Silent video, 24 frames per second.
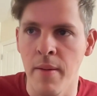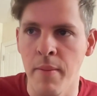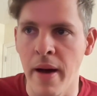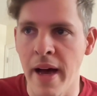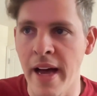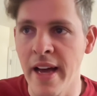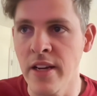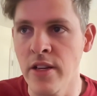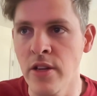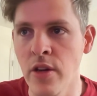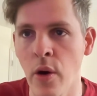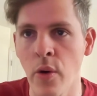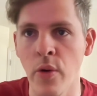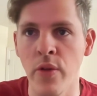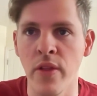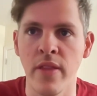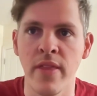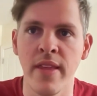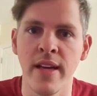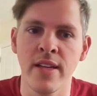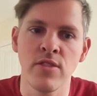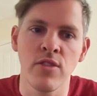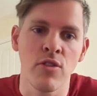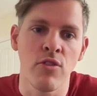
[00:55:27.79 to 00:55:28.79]
I know that
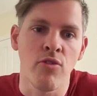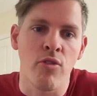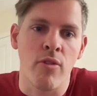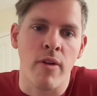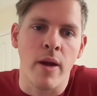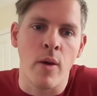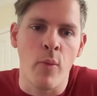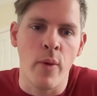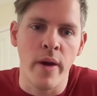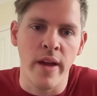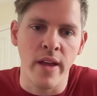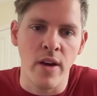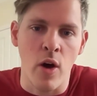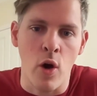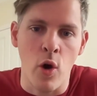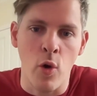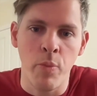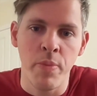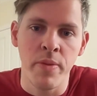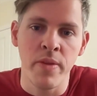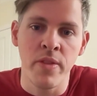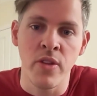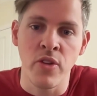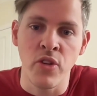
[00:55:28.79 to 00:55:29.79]
that's a great way to
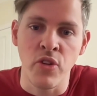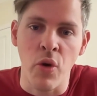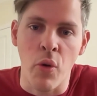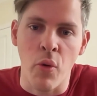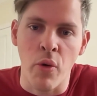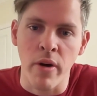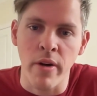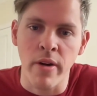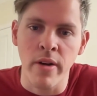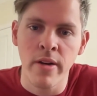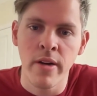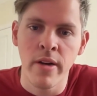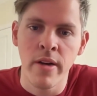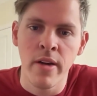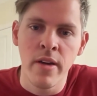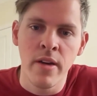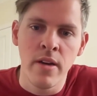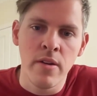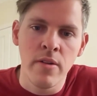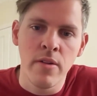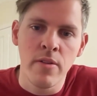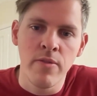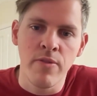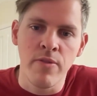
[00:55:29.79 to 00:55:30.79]
open the door
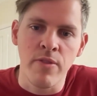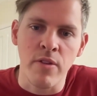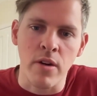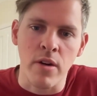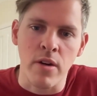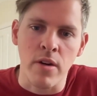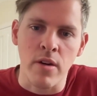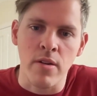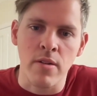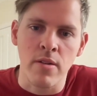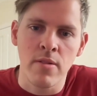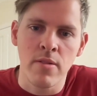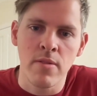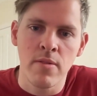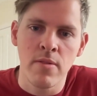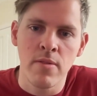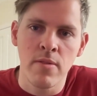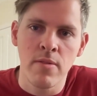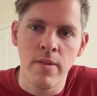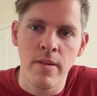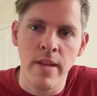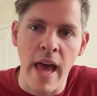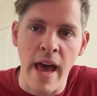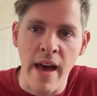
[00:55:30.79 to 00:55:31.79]
for
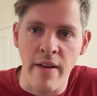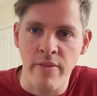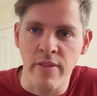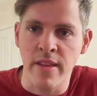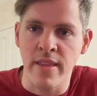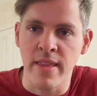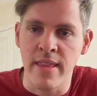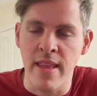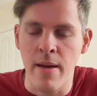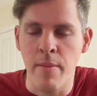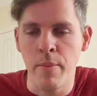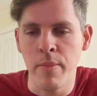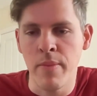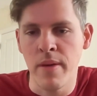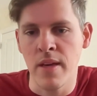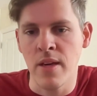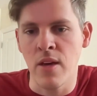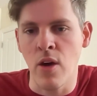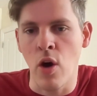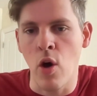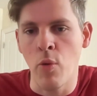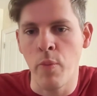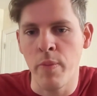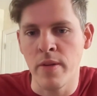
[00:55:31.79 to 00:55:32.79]
having them being
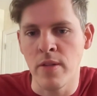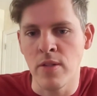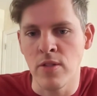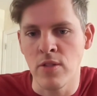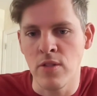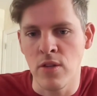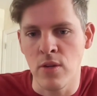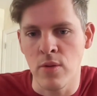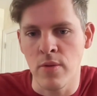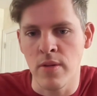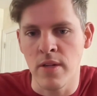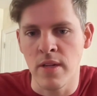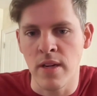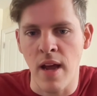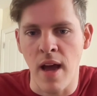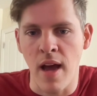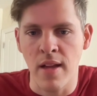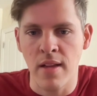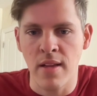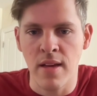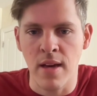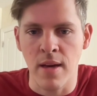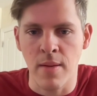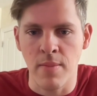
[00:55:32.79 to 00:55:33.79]
open to and not
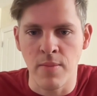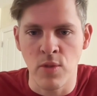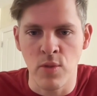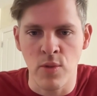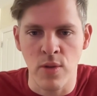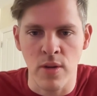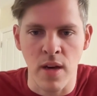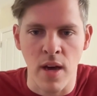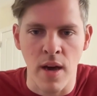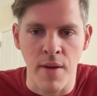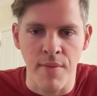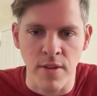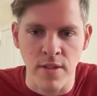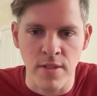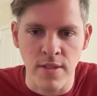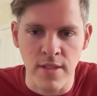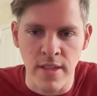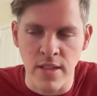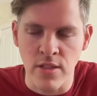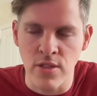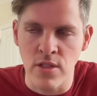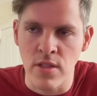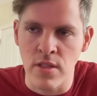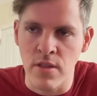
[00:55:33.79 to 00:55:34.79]
come to a
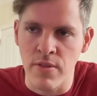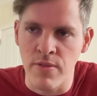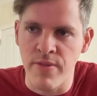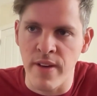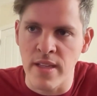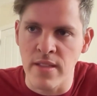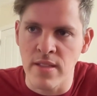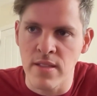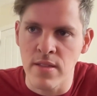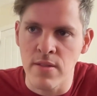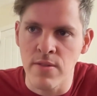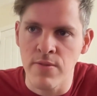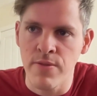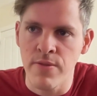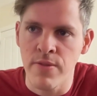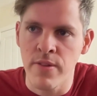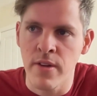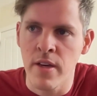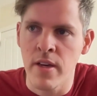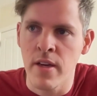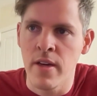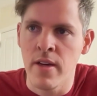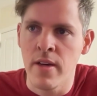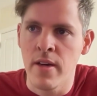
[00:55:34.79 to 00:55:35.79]
conversation defensive.
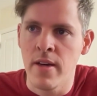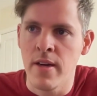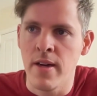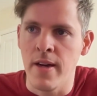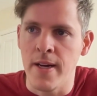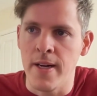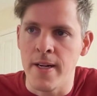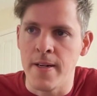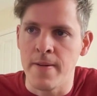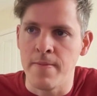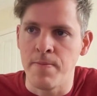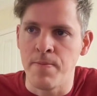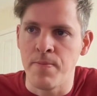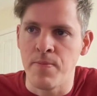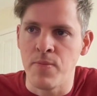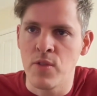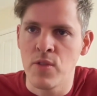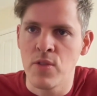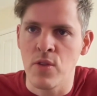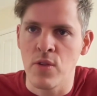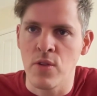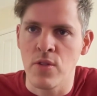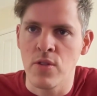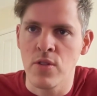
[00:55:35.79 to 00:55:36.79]

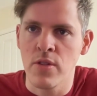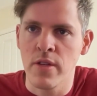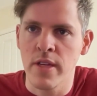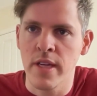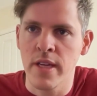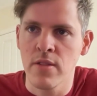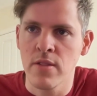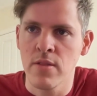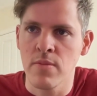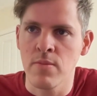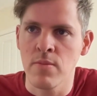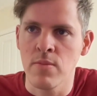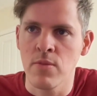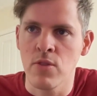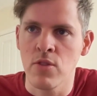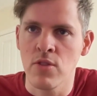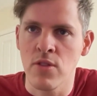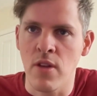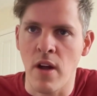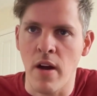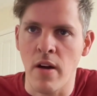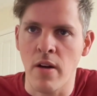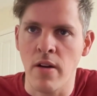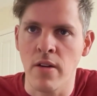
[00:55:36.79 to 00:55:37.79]
So those are like some
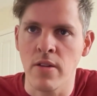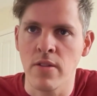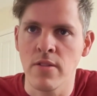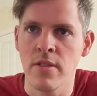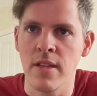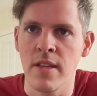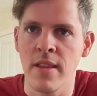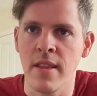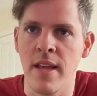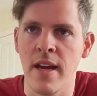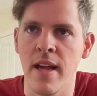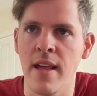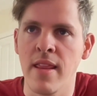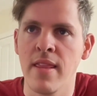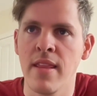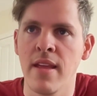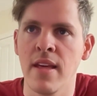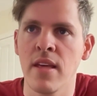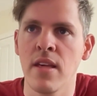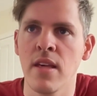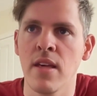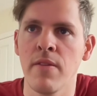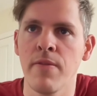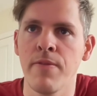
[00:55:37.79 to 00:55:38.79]
starters. And then I
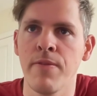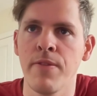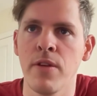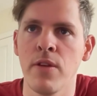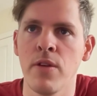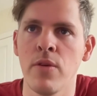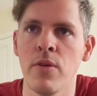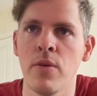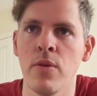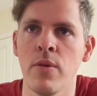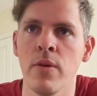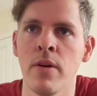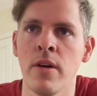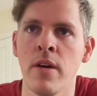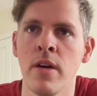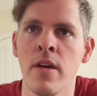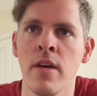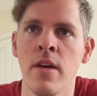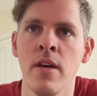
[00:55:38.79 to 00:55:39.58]
think if you